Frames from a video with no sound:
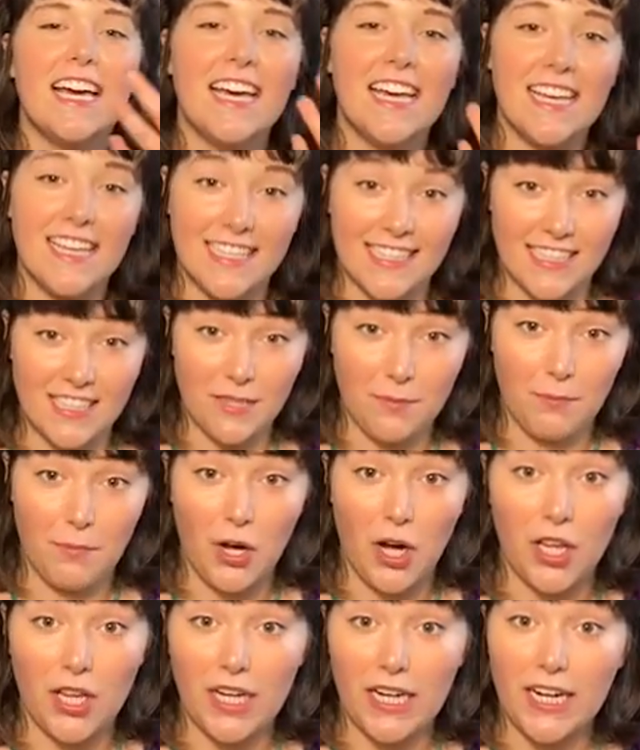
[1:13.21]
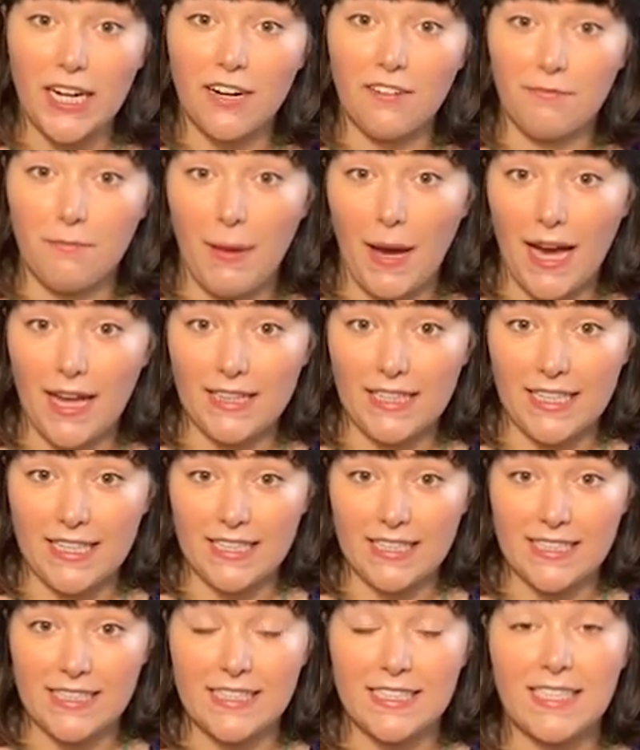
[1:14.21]
is symbolic of
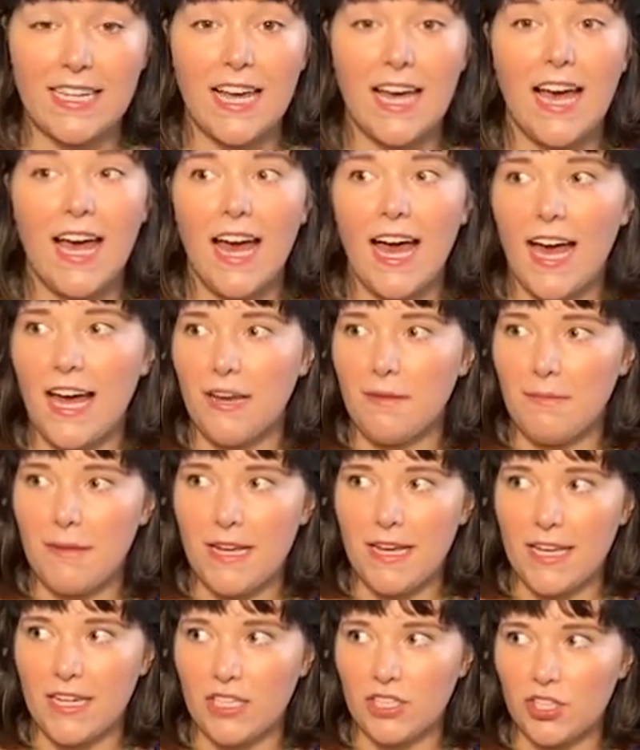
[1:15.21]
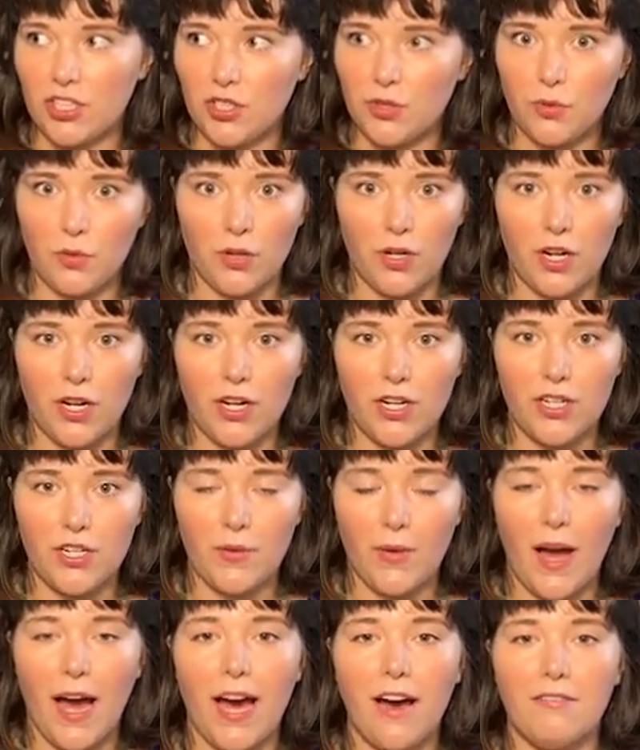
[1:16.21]
balance and making sure you
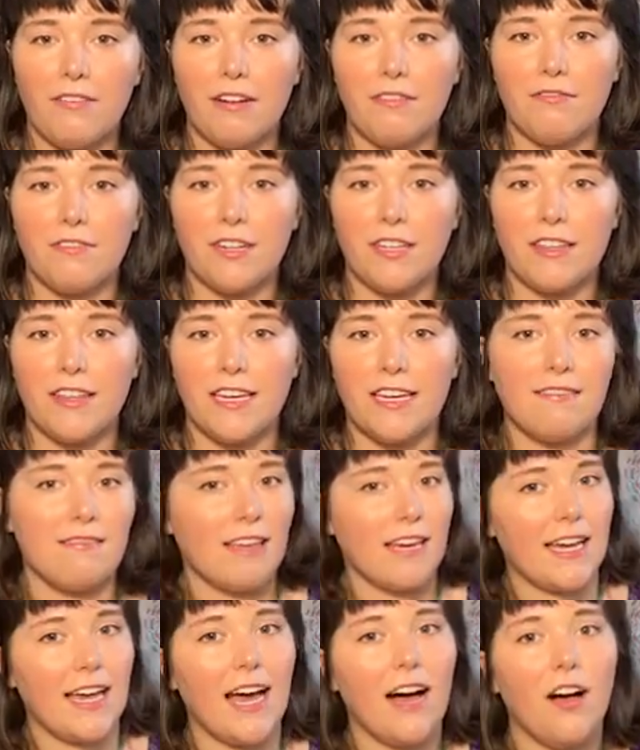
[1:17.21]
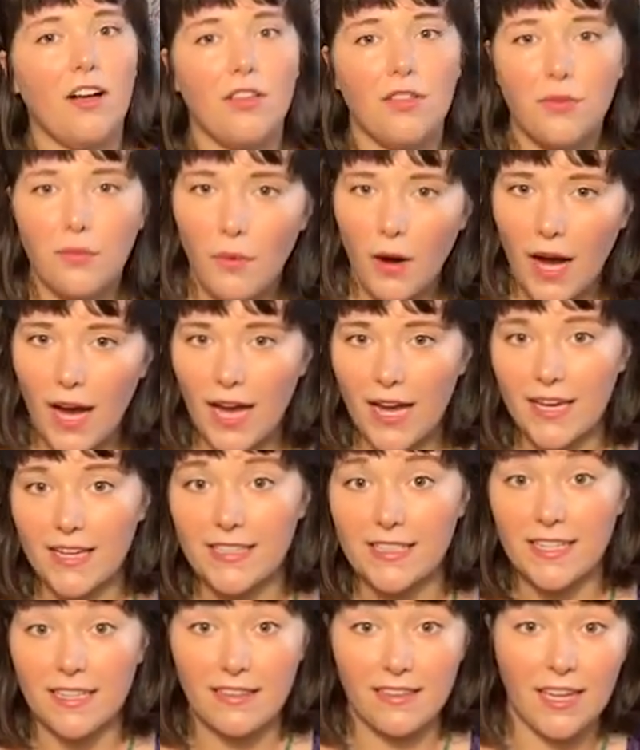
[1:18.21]
have everything like health-wise
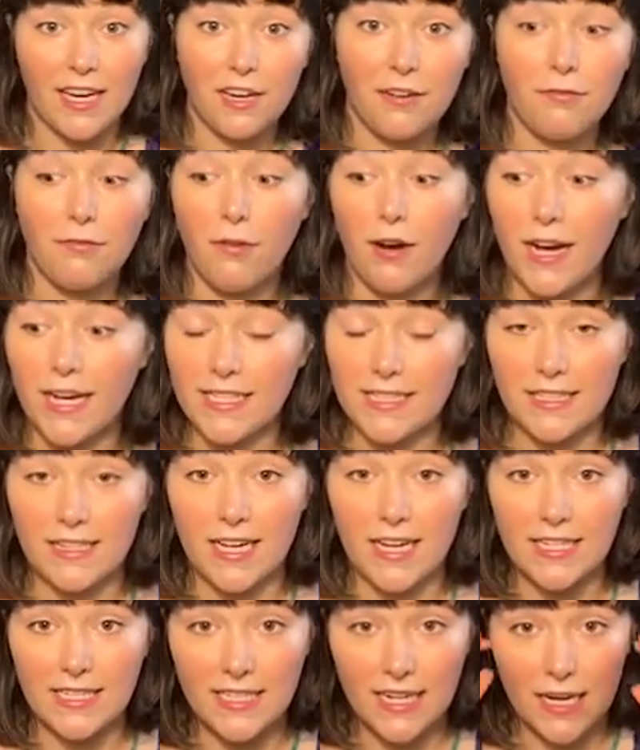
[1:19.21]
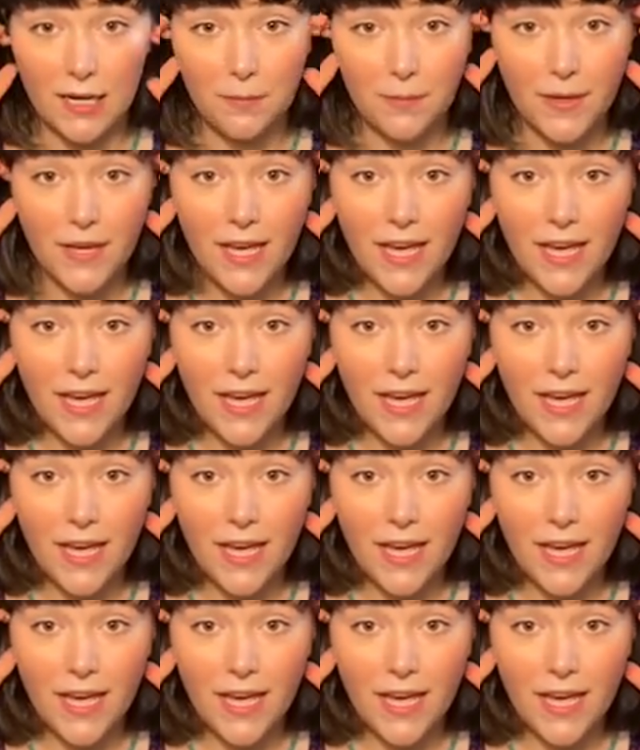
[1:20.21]
and life-wise lined up.